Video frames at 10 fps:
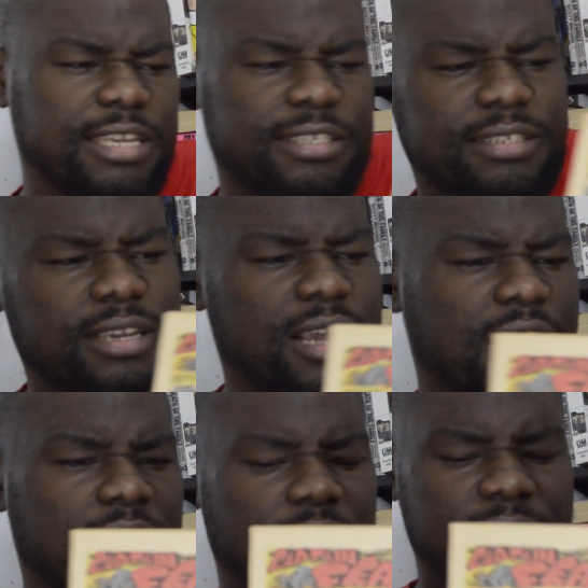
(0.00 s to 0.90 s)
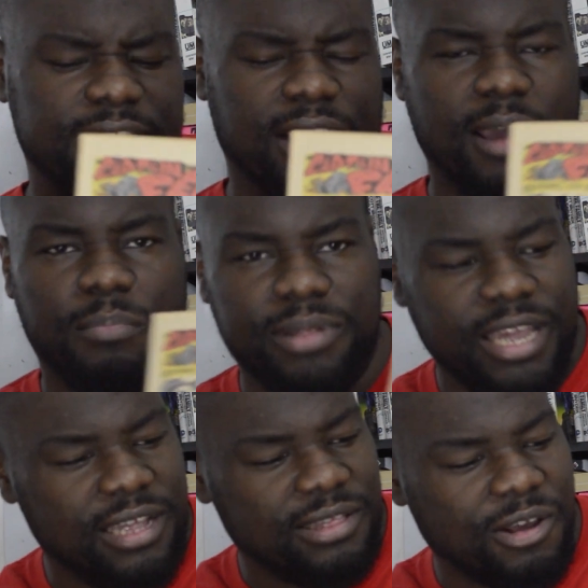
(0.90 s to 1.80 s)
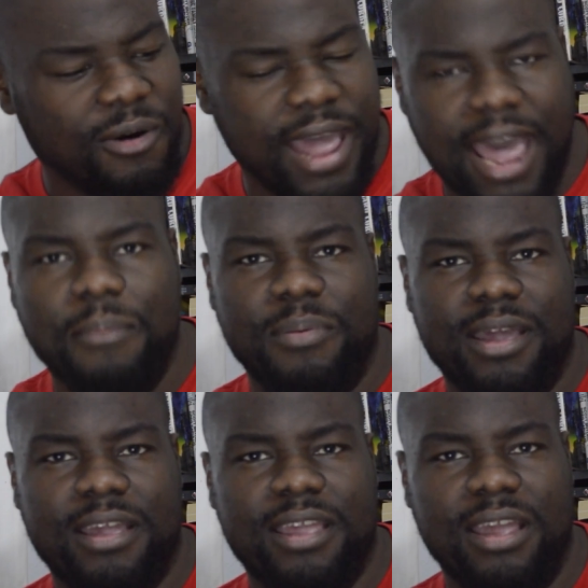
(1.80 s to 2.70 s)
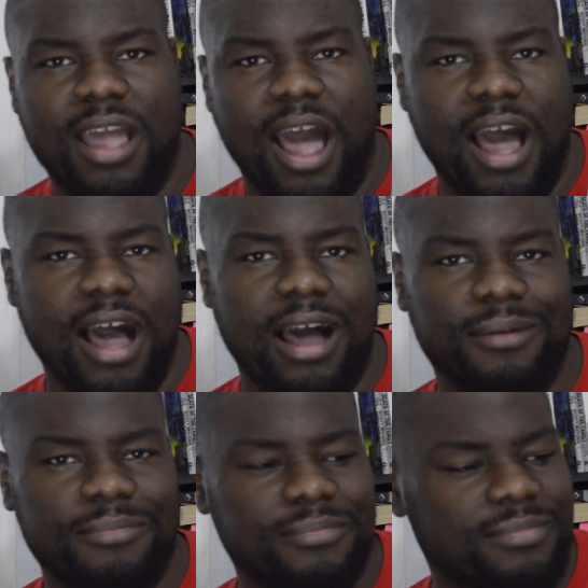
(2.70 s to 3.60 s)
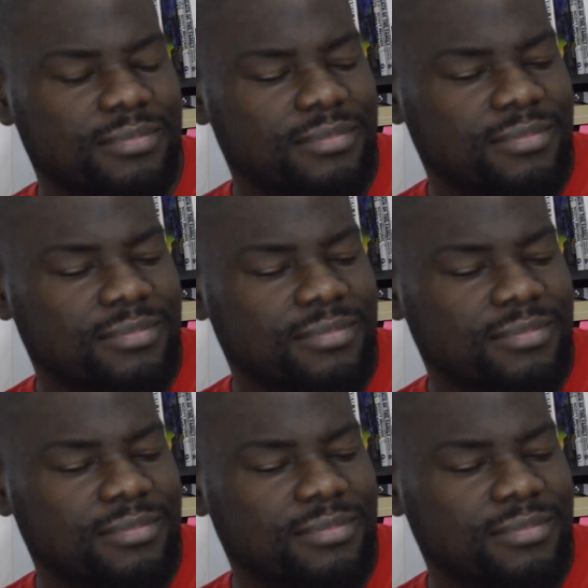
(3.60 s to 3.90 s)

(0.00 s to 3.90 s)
is, it's a complete little epic. And